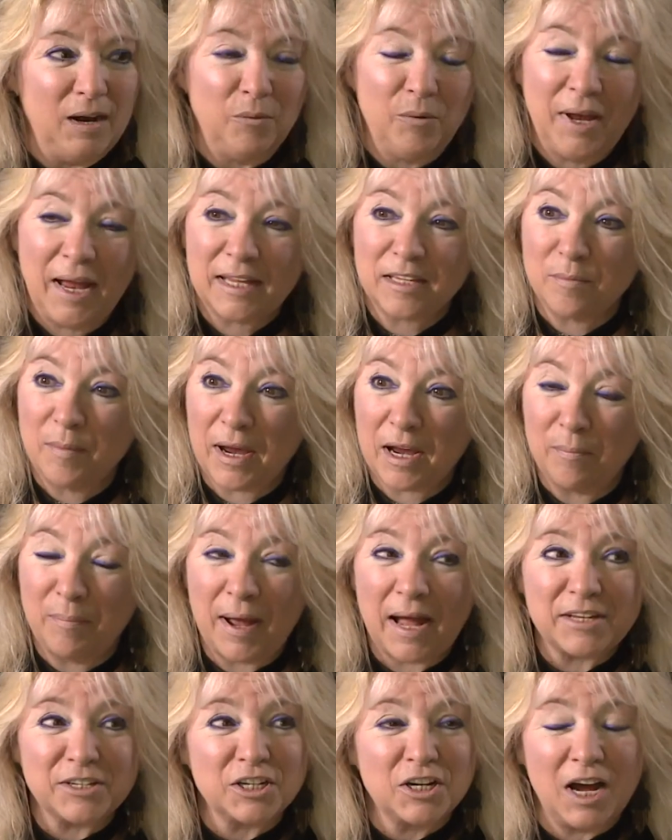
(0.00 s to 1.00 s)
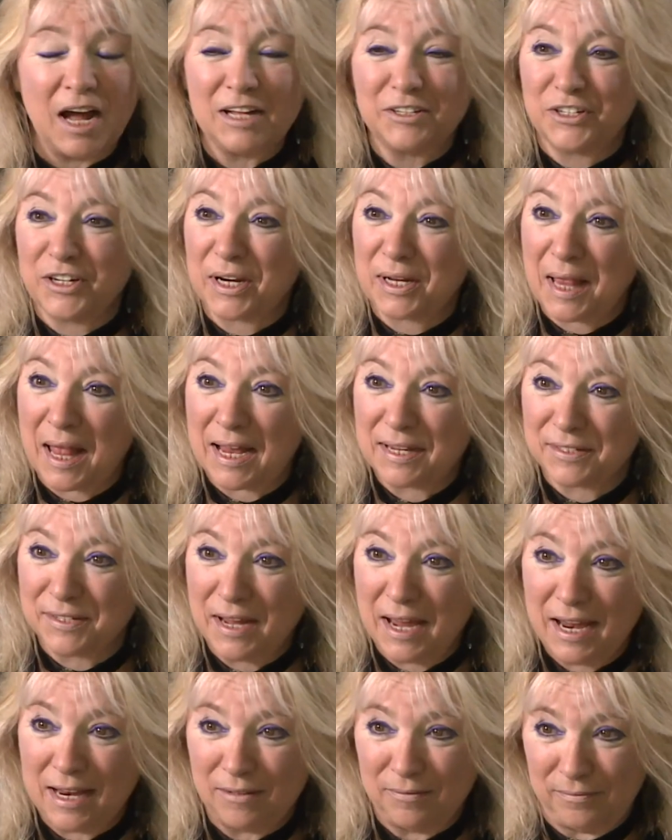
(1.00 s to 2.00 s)
We had to make a batch of God Chick last
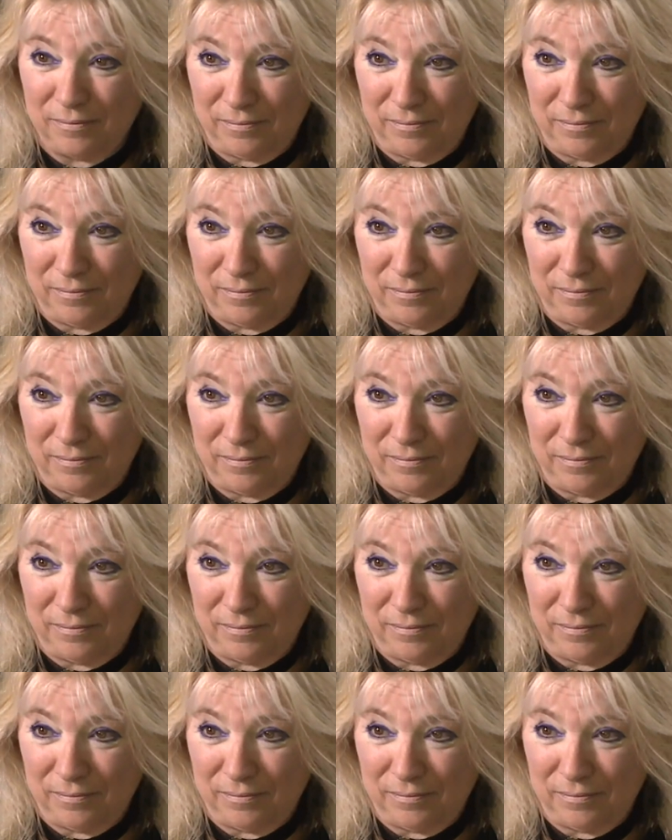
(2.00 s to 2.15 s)
night.